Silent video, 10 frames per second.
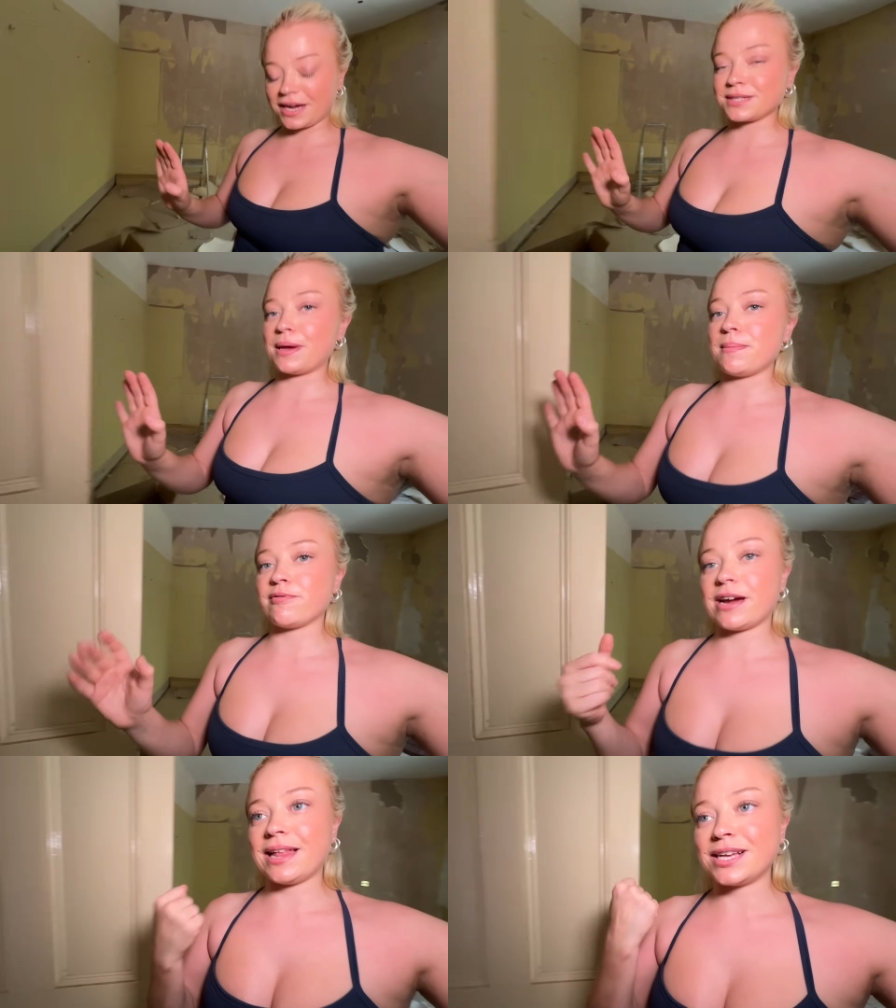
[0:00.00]
has made me
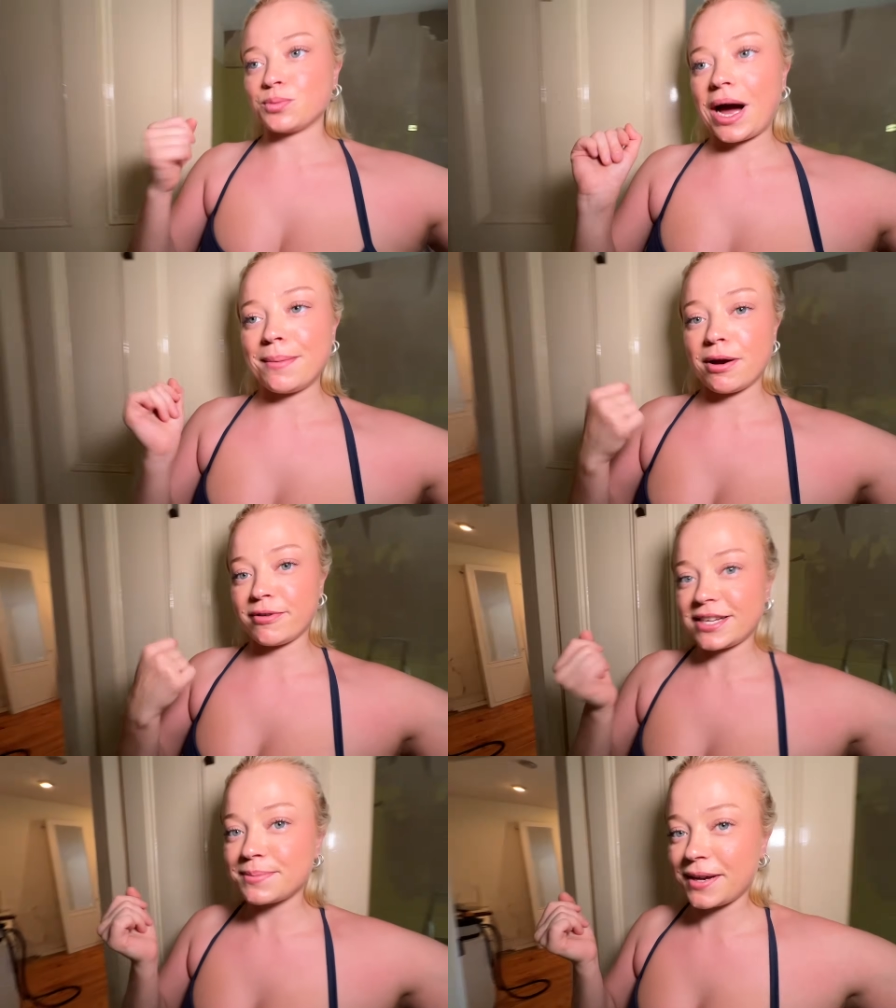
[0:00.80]
realise why my
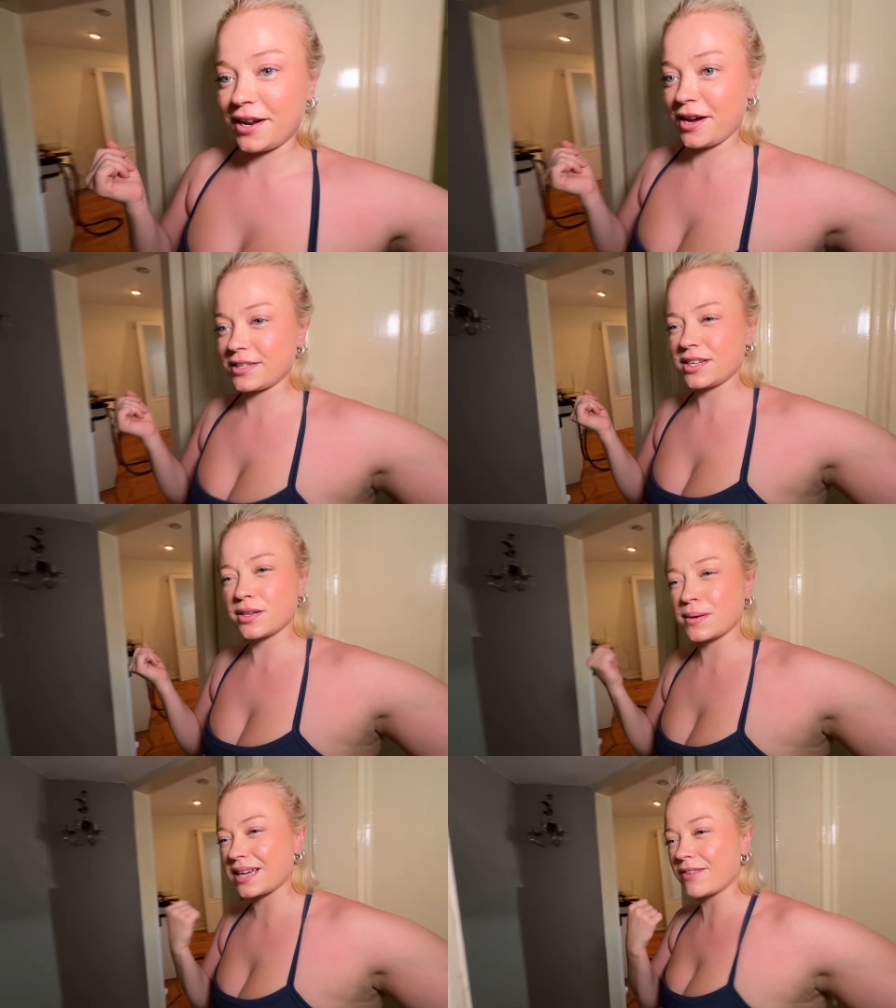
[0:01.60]
wrist's been hurting, because I
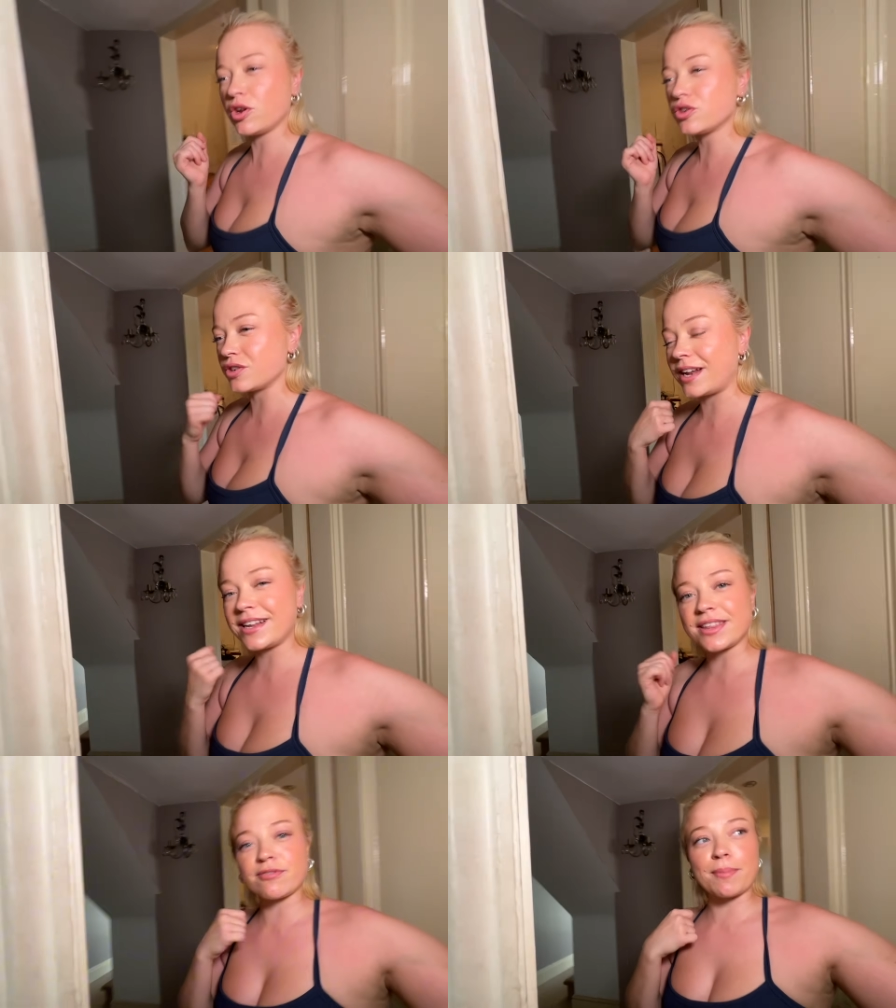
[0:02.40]
was like, I've not done
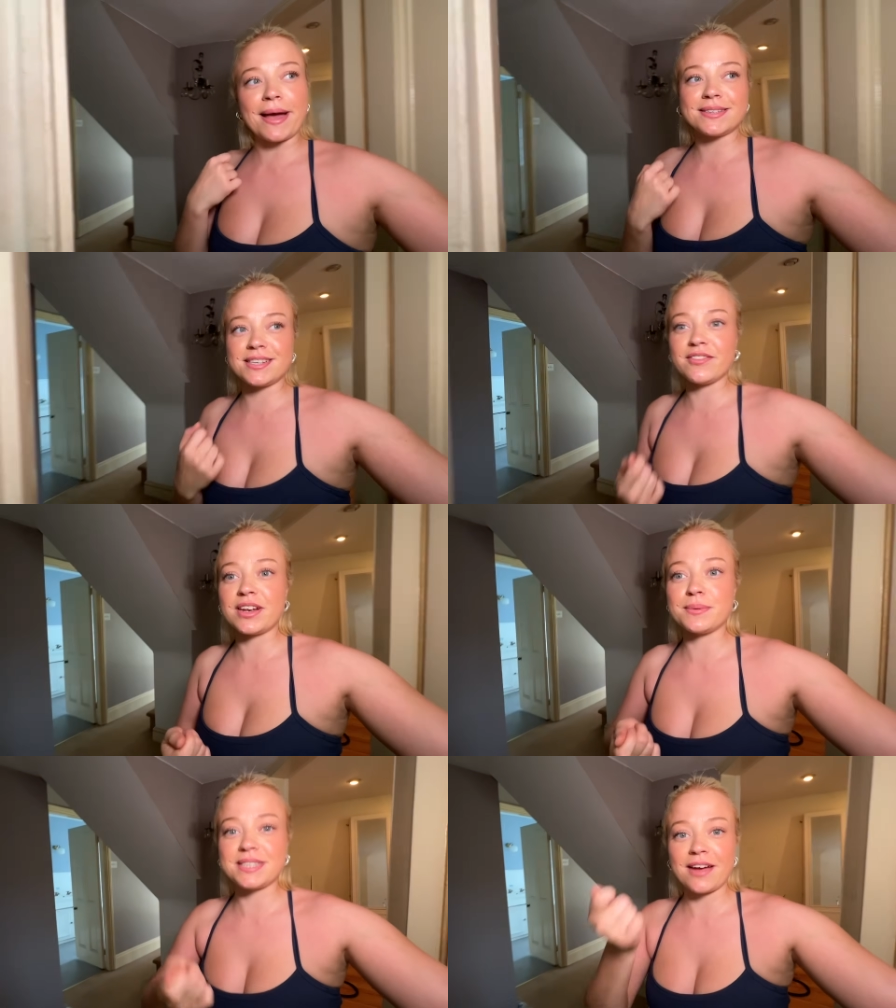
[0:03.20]
anything repetitive, and it
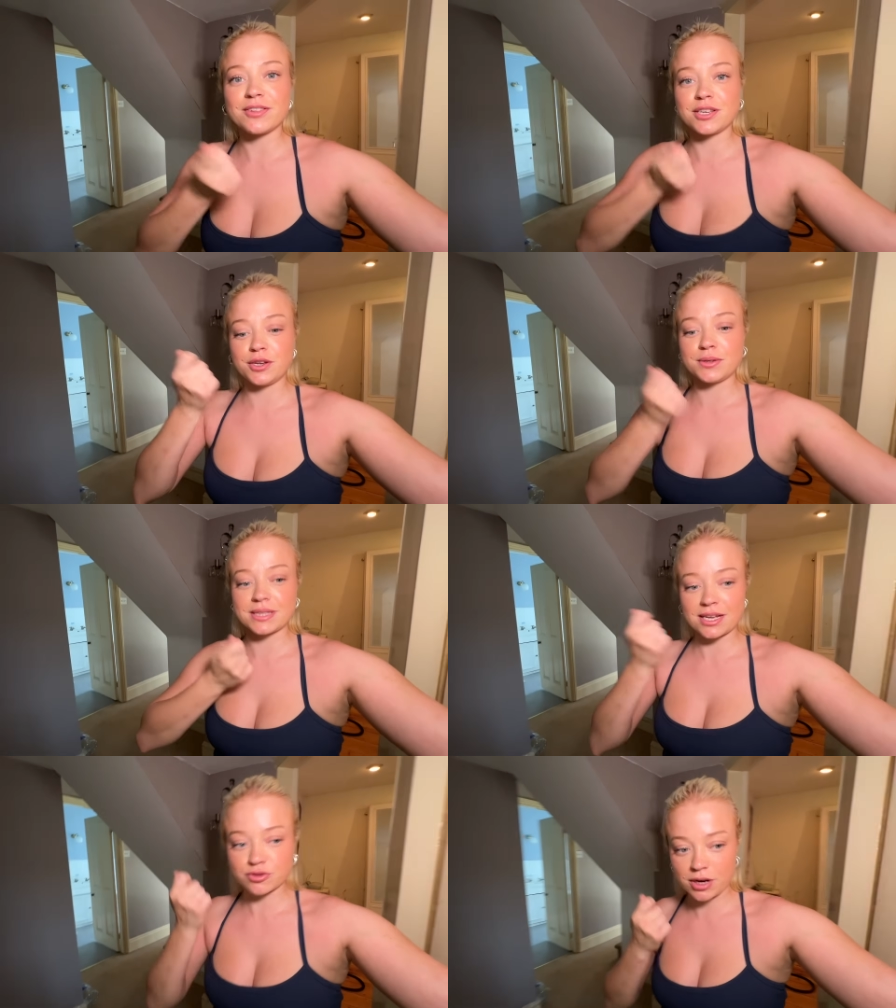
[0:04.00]
was definitely using
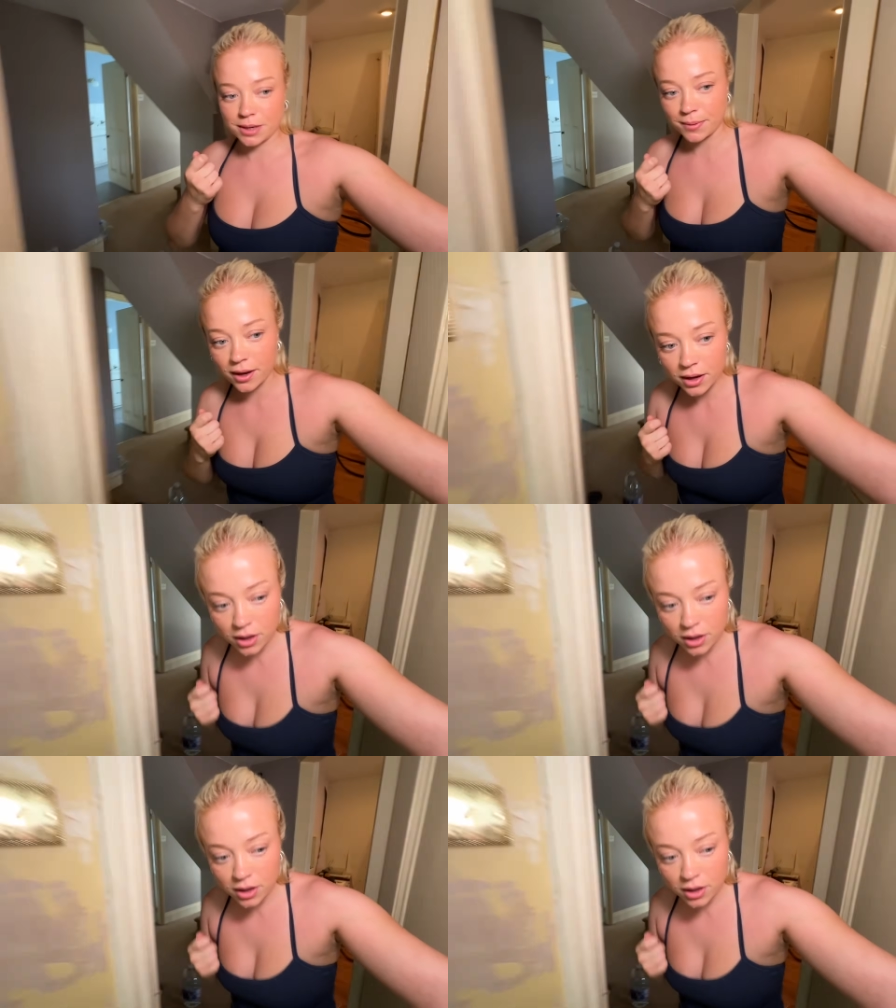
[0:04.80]
that scraper.